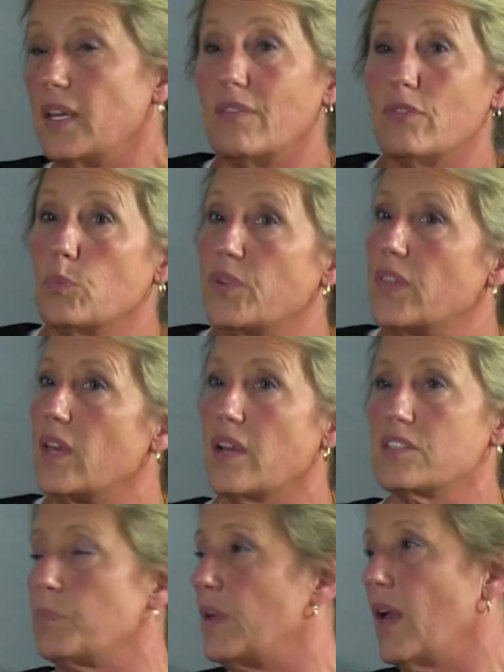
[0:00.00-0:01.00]
I mean, even with the
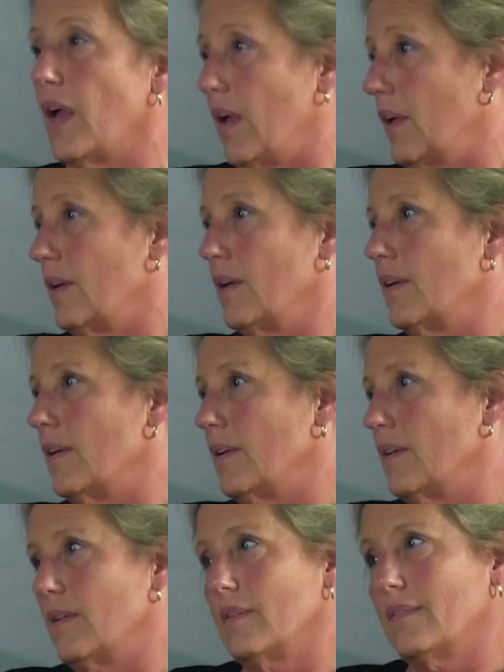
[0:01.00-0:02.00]
SBA, mm
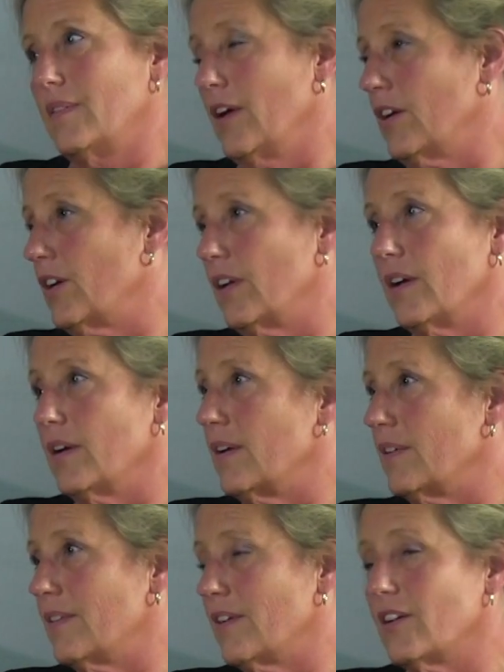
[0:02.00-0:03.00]
-hmm. they're
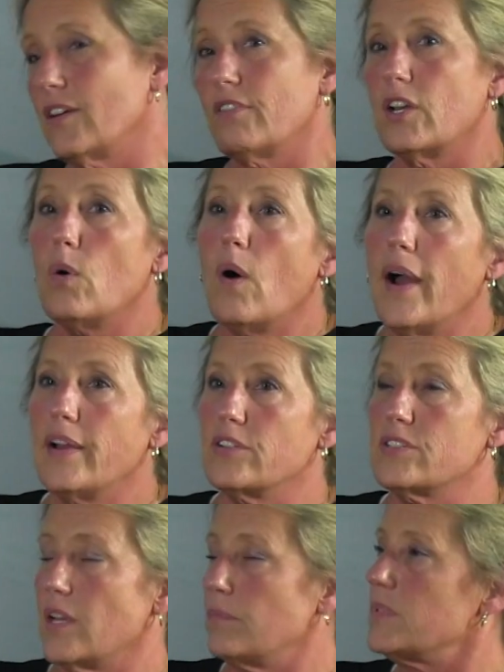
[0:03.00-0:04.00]
gonna they're gonna
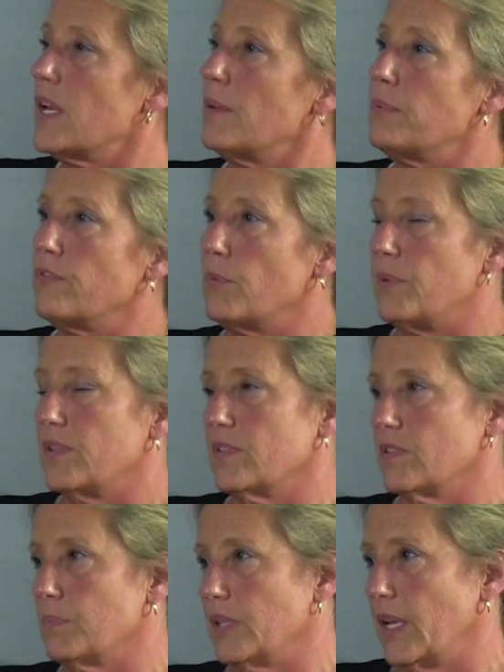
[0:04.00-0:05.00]
require some type of a
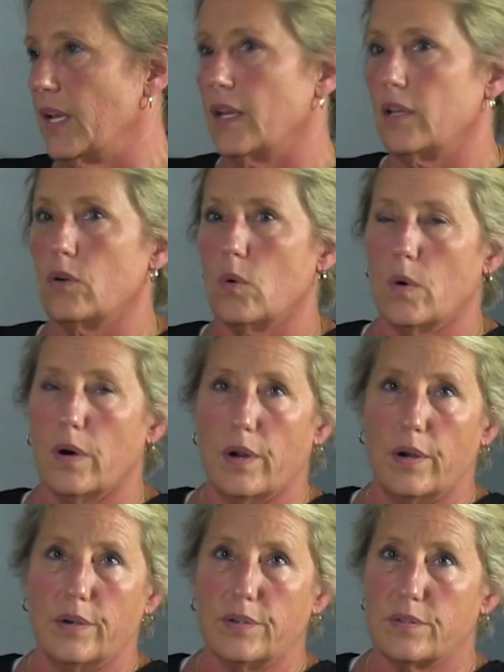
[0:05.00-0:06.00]
business plan
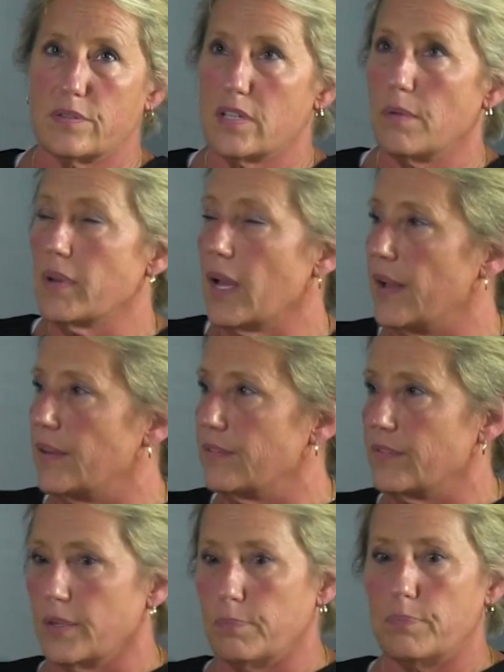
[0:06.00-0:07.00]
or some kind
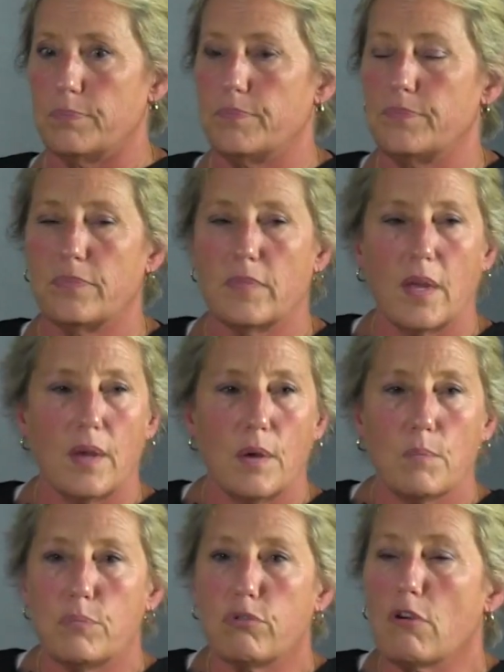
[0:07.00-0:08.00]
of a
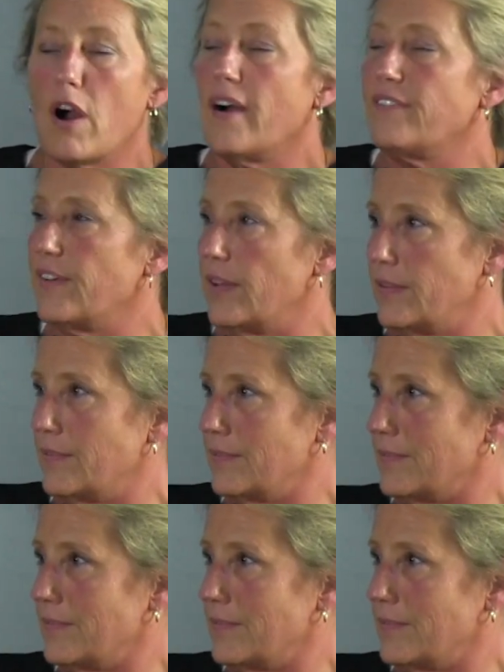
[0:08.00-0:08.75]
profit.